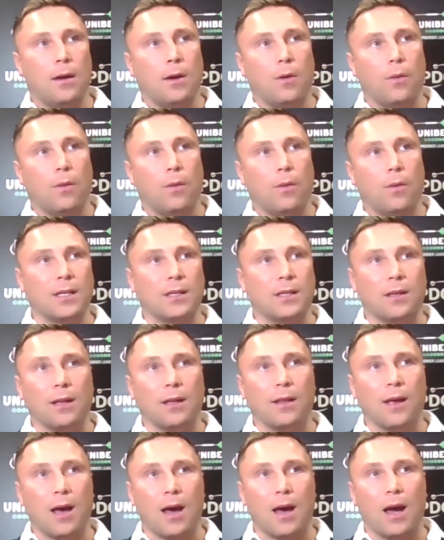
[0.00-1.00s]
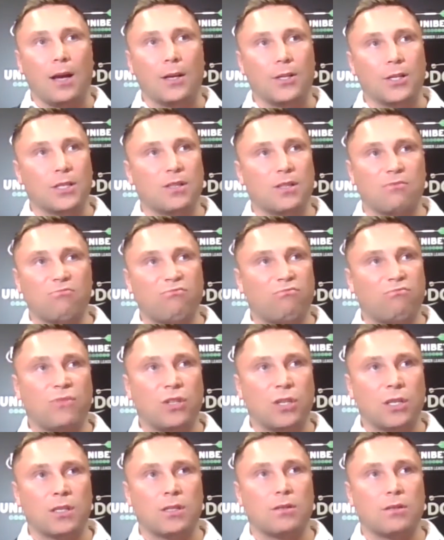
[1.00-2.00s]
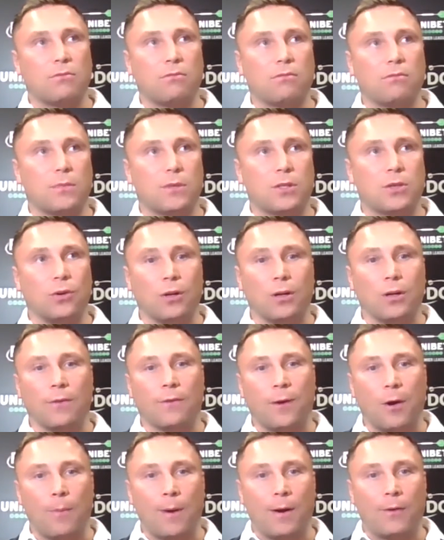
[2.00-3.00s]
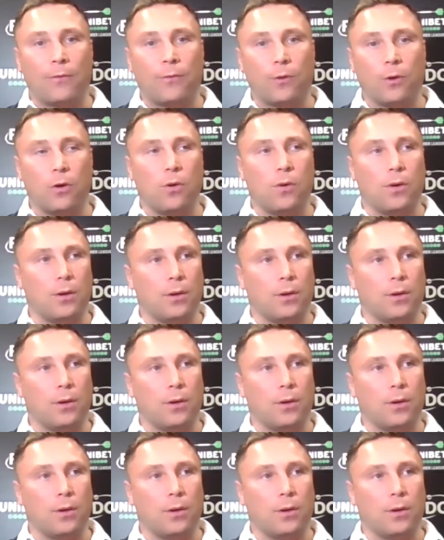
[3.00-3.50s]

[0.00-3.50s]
Once I'd done that, I just just sort of found my flow,